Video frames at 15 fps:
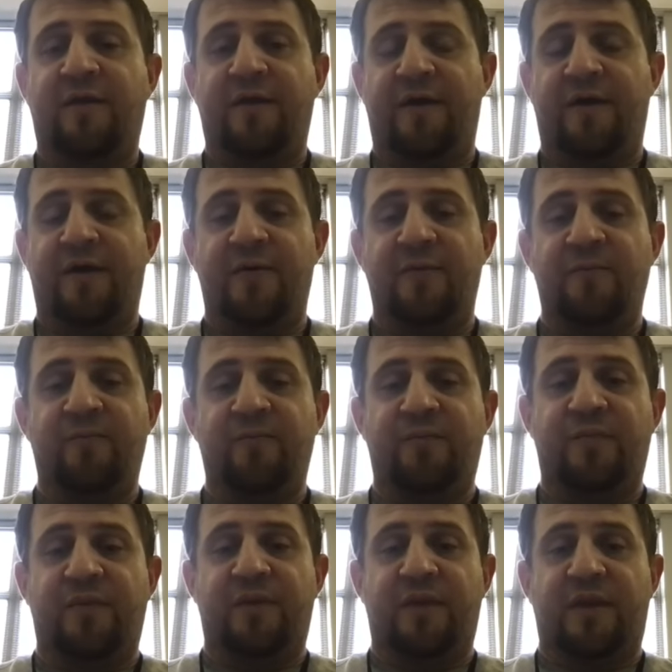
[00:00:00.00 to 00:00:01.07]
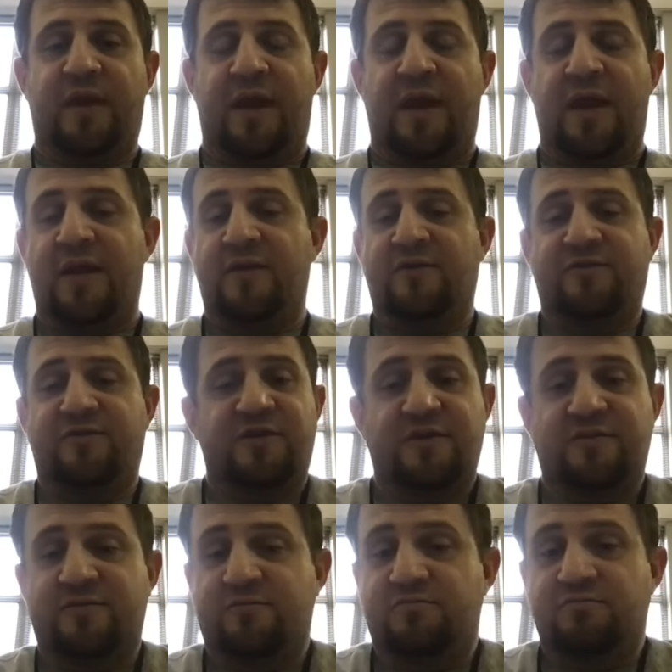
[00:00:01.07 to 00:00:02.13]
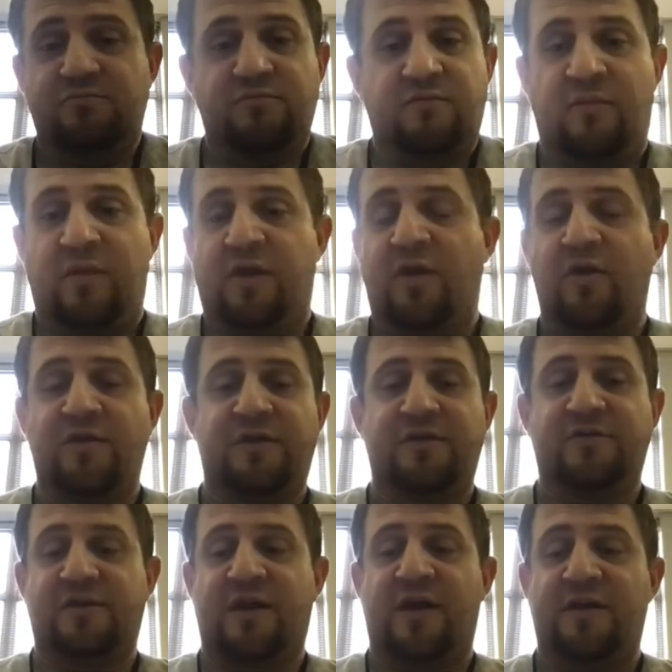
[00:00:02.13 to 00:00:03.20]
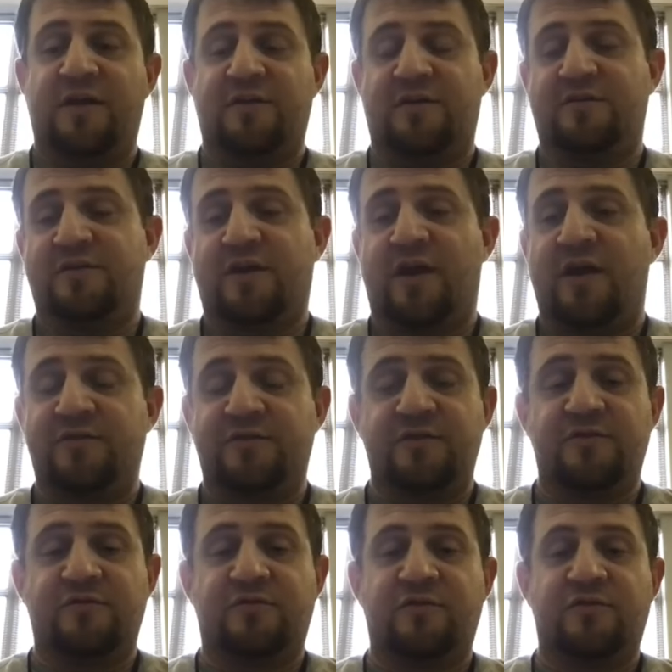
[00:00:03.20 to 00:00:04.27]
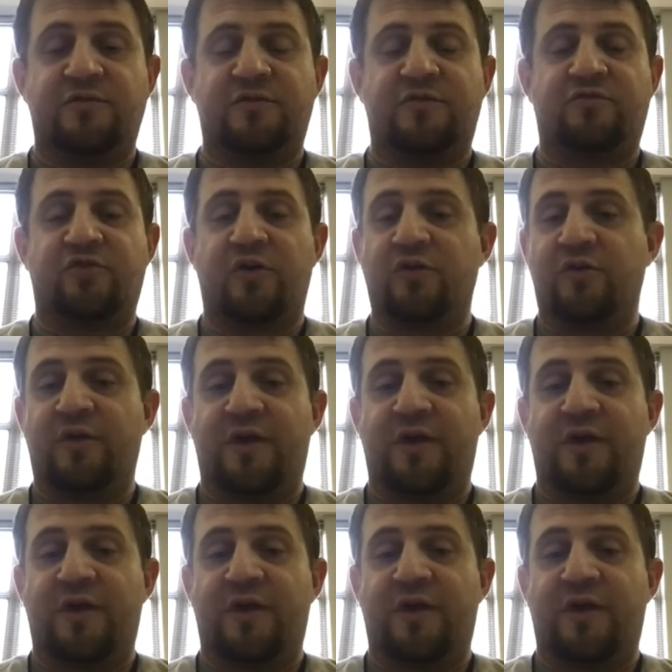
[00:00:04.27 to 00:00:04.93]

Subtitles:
And it's just, it's a constant struggle.